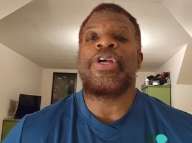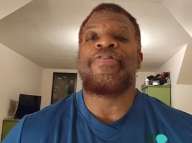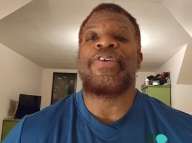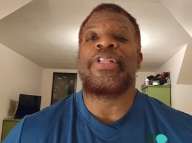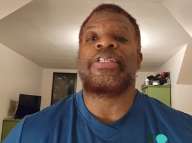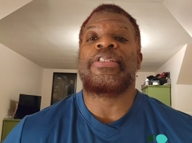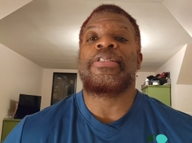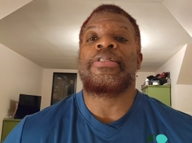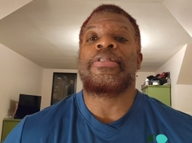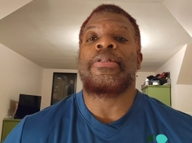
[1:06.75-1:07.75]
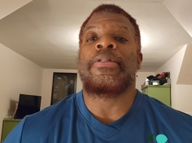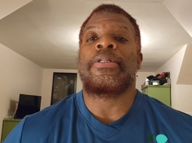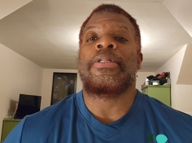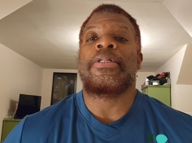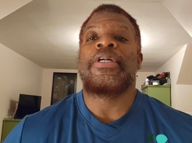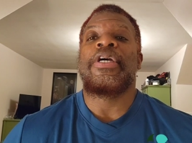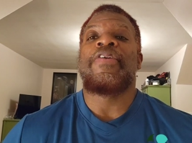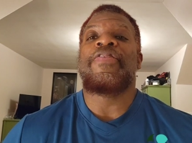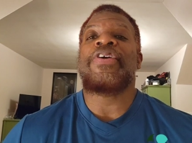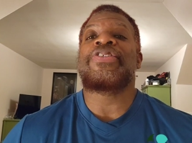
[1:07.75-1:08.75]
Okay, Felix.
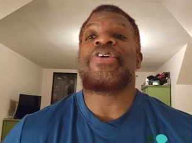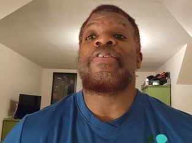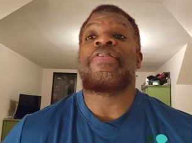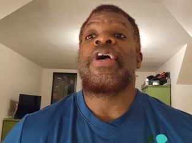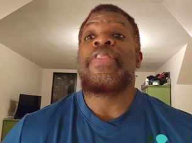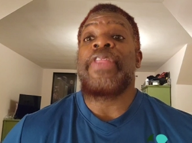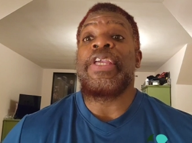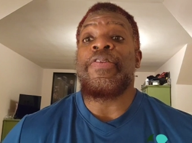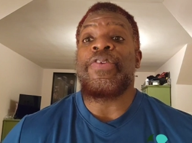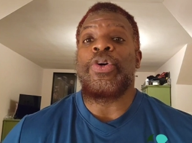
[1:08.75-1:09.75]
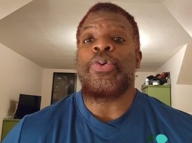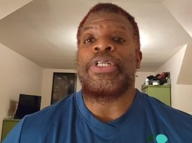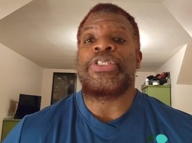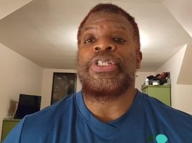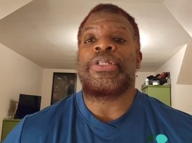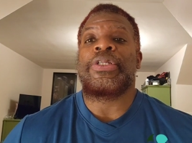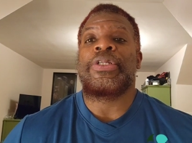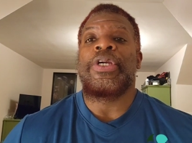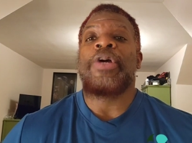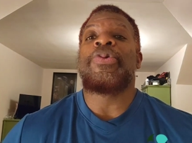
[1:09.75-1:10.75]
First off, thank you for your question.
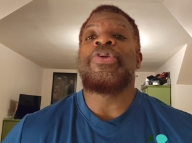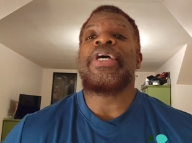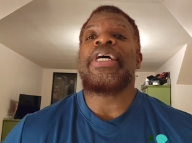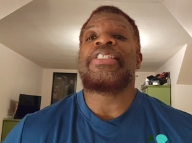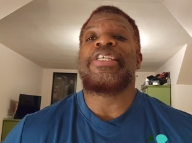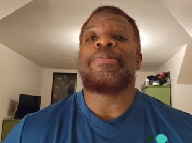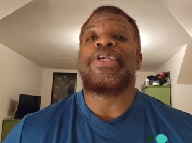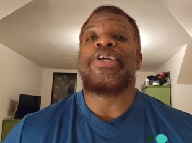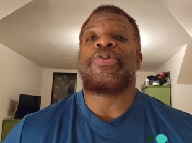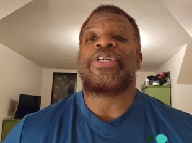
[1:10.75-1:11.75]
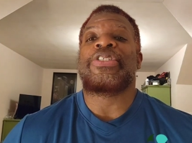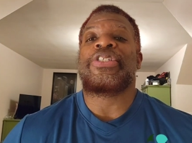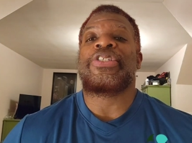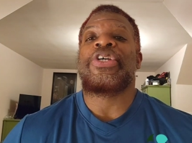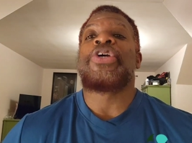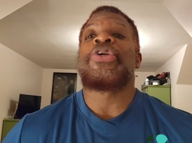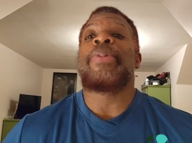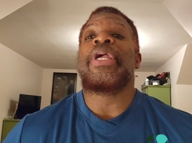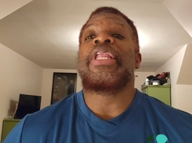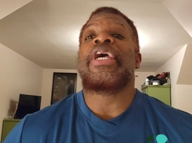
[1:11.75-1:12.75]
When you guys send me your questions,
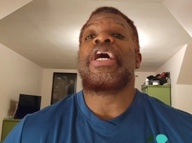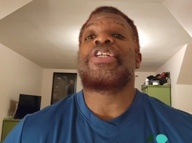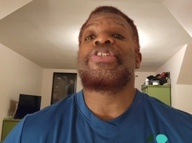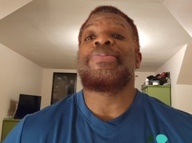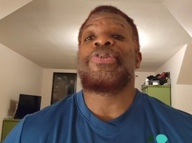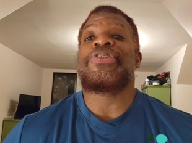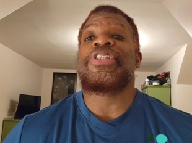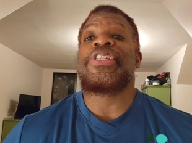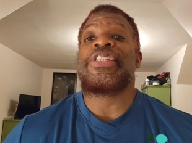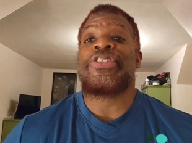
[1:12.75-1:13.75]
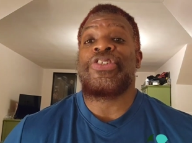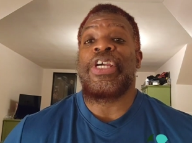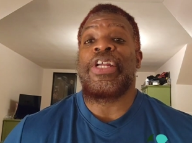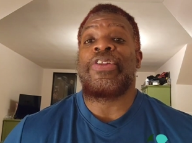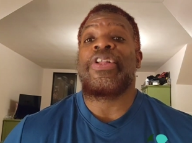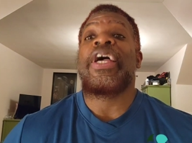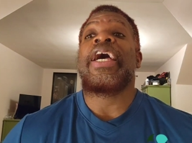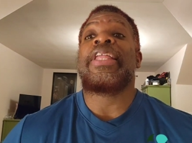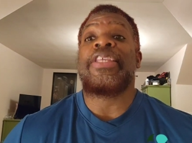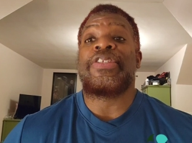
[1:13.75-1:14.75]
you're making a contribution to this channel
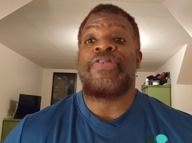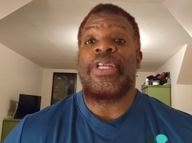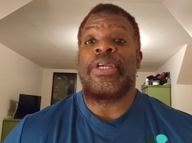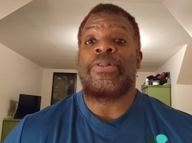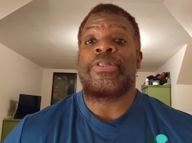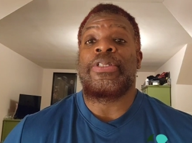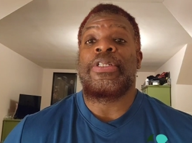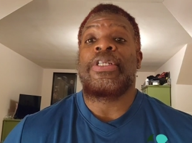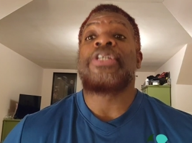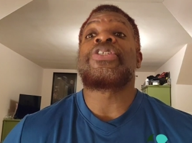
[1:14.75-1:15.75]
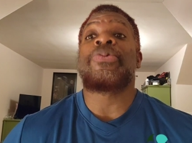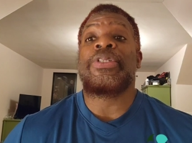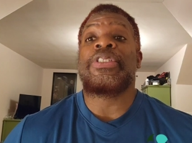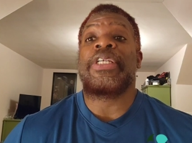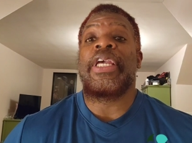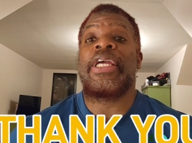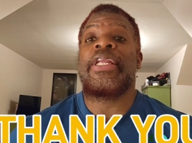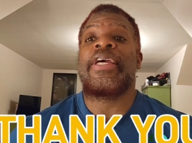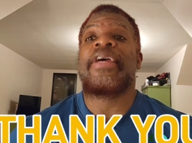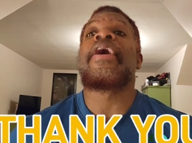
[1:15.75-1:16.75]
and these videos. So once
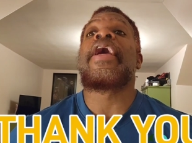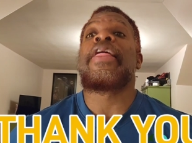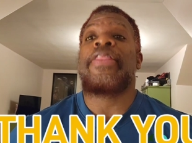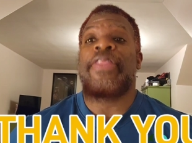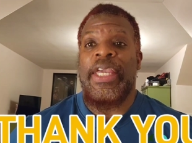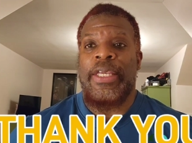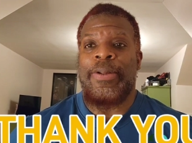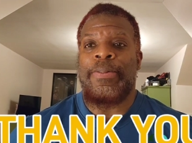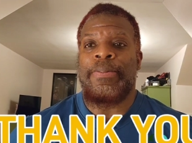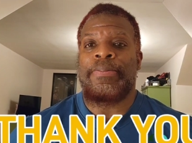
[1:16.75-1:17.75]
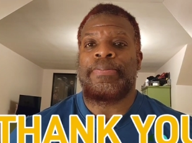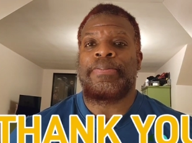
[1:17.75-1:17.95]
again, thank you.